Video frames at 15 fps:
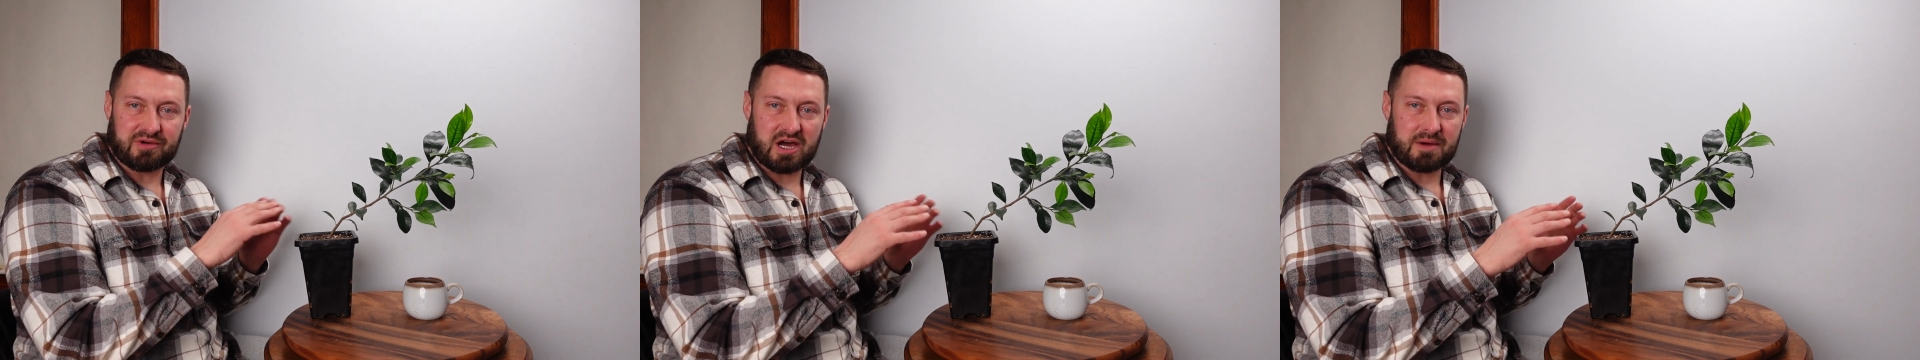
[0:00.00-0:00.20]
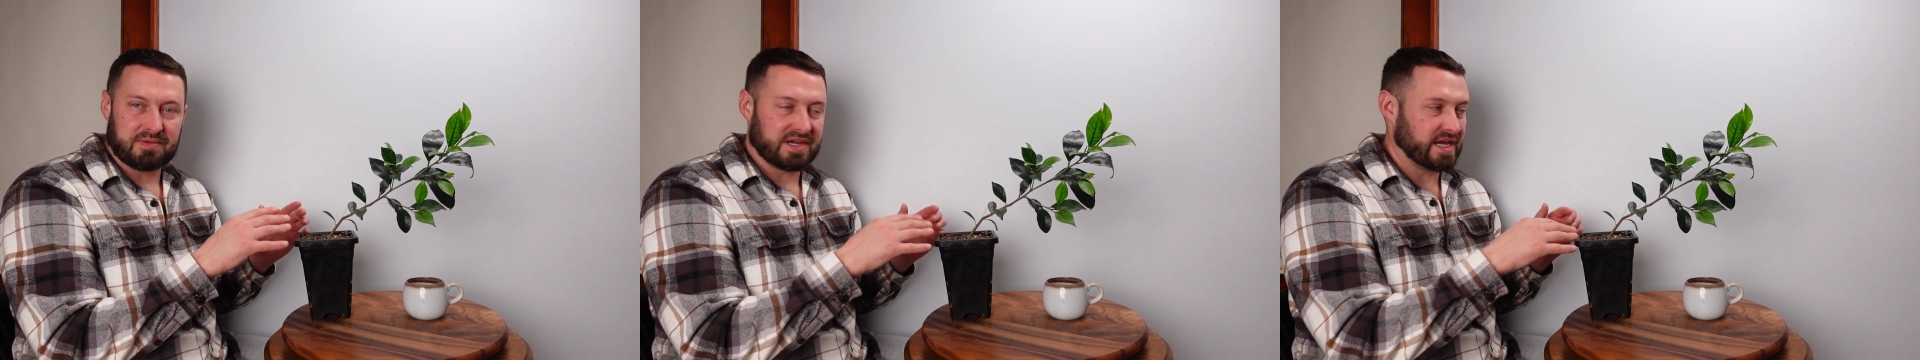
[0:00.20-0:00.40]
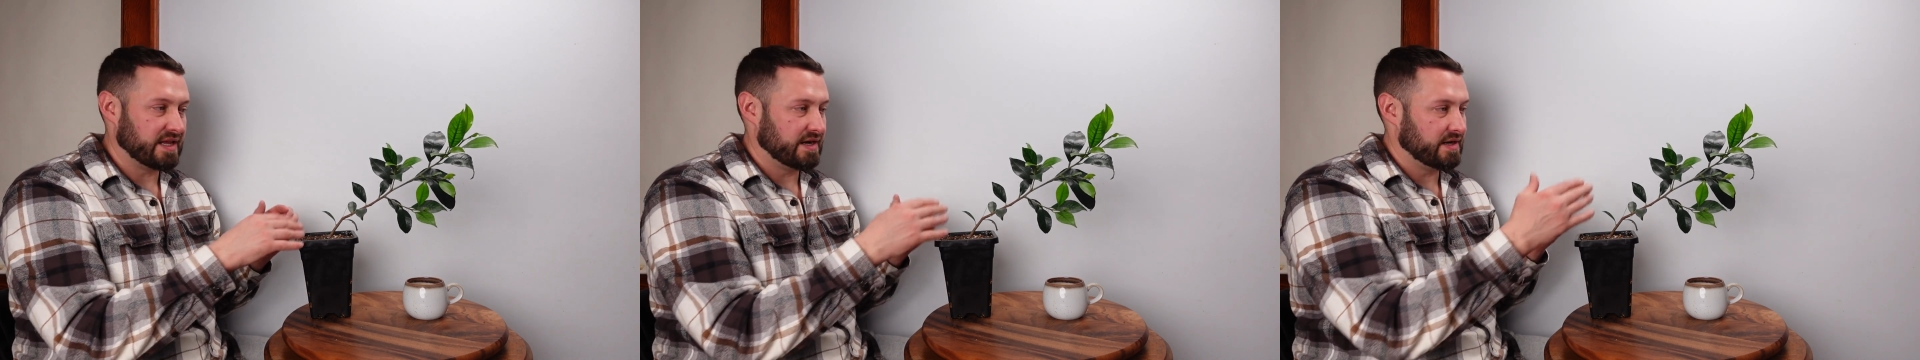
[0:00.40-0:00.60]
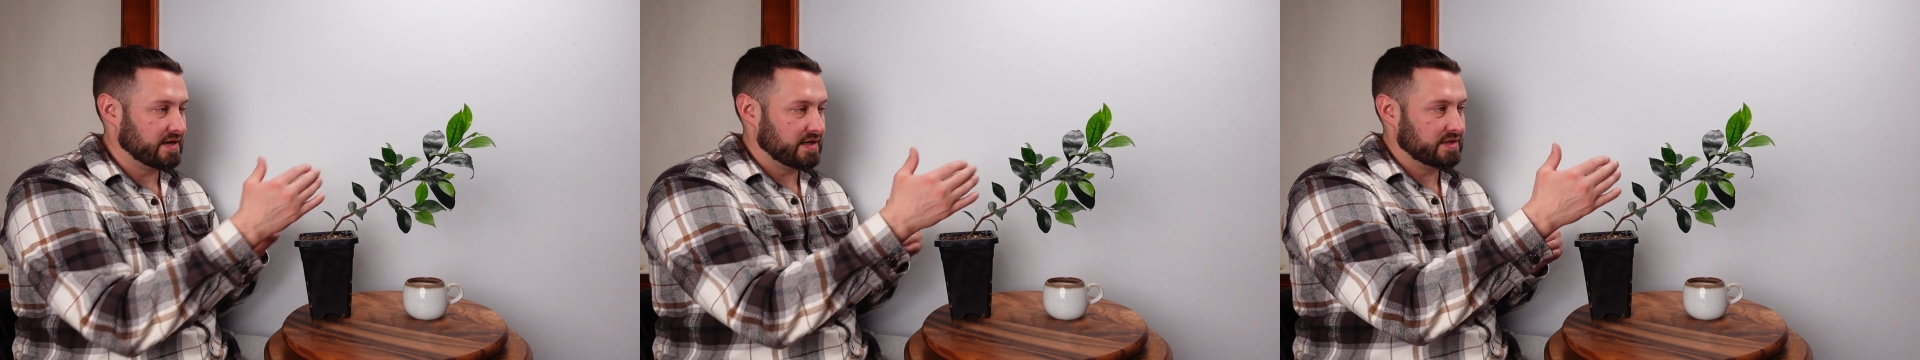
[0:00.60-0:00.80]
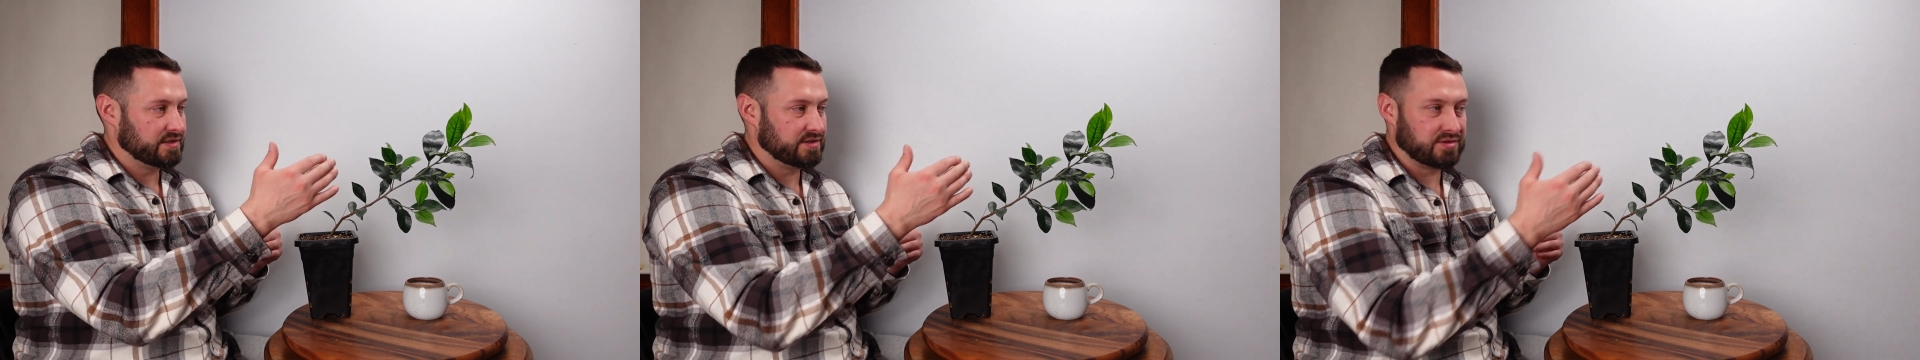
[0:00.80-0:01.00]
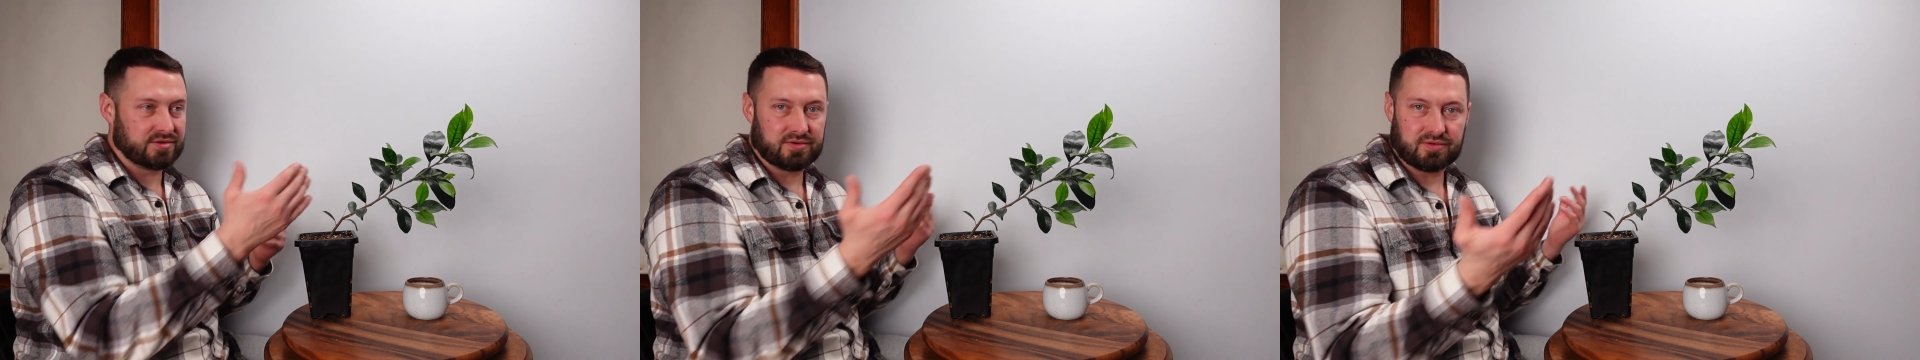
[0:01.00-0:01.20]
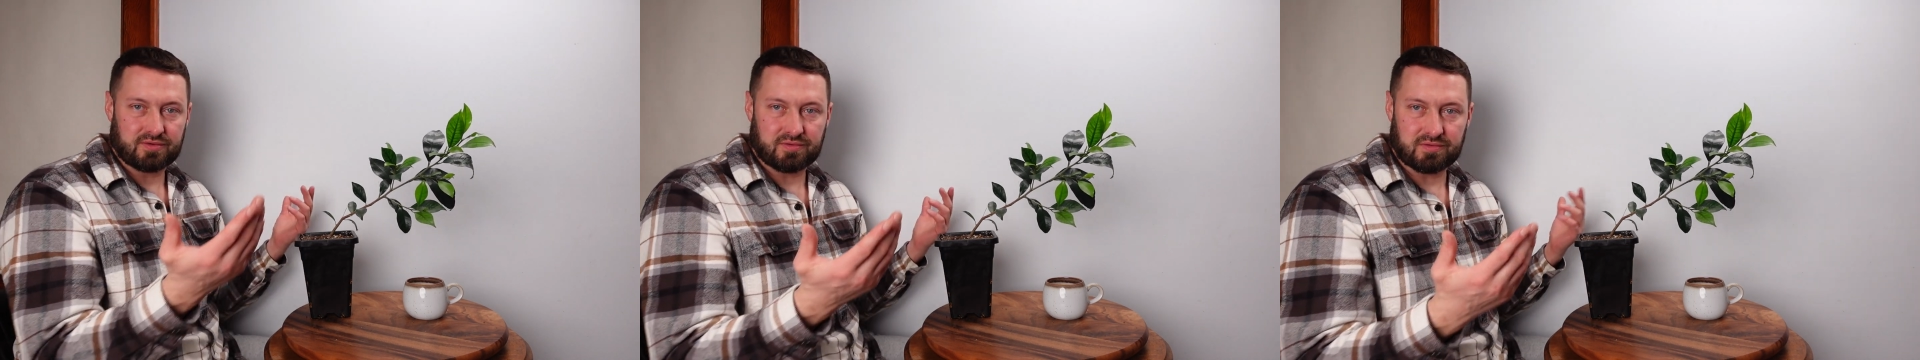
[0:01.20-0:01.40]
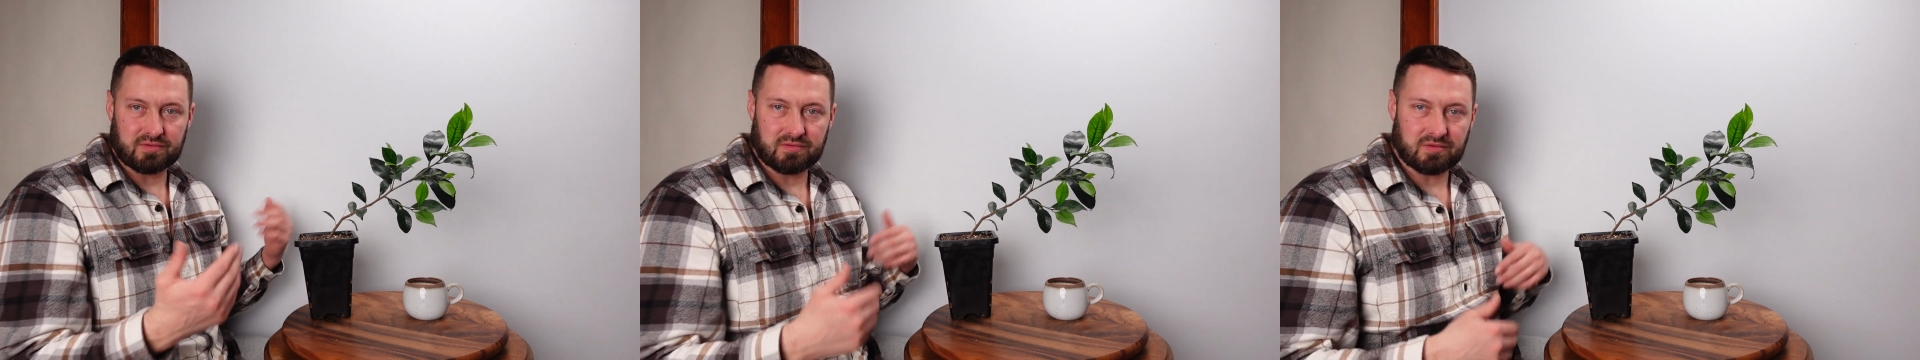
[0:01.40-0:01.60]
propagated
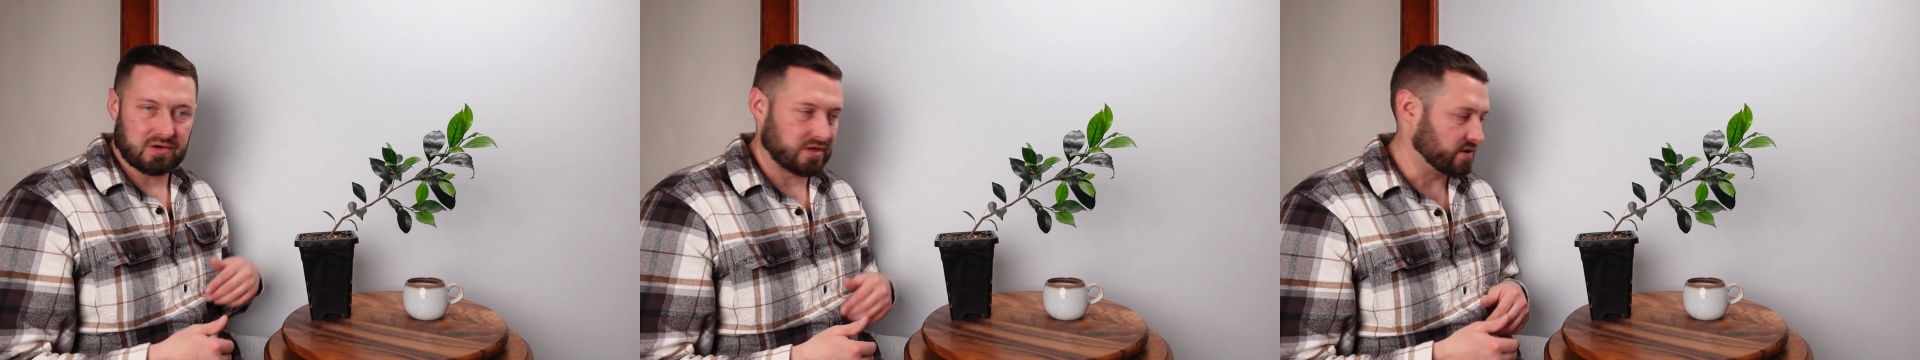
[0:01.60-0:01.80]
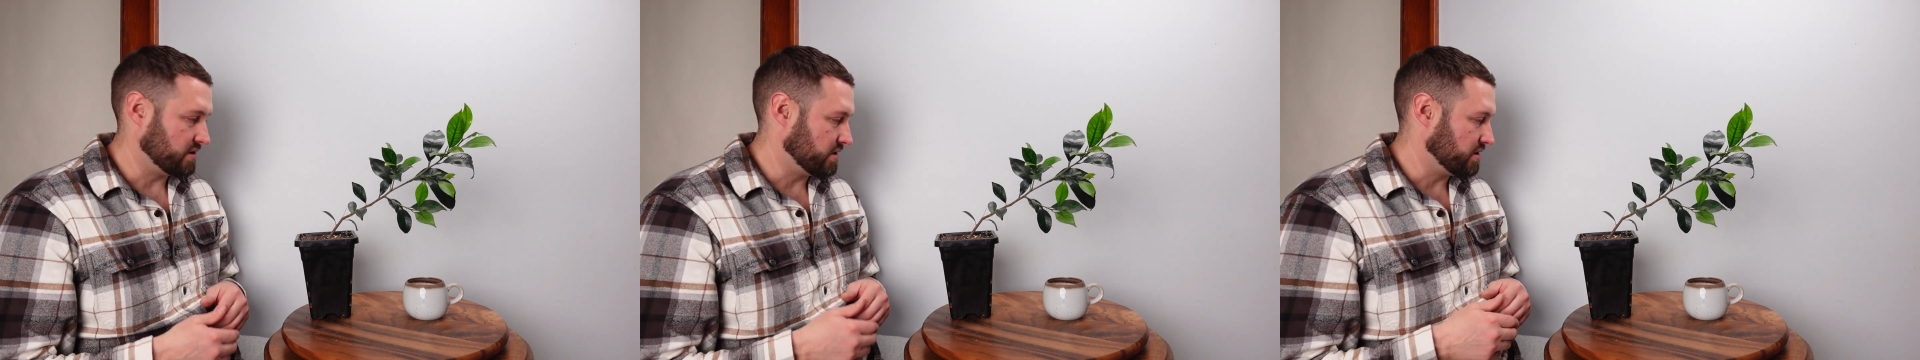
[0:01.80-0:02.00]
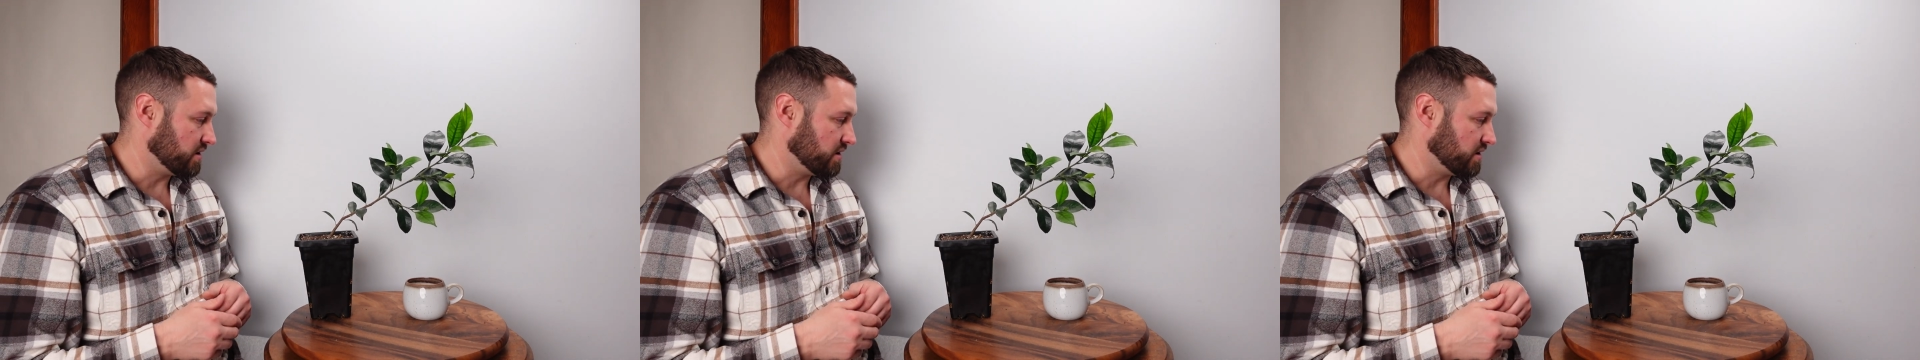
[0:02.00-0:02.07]
into what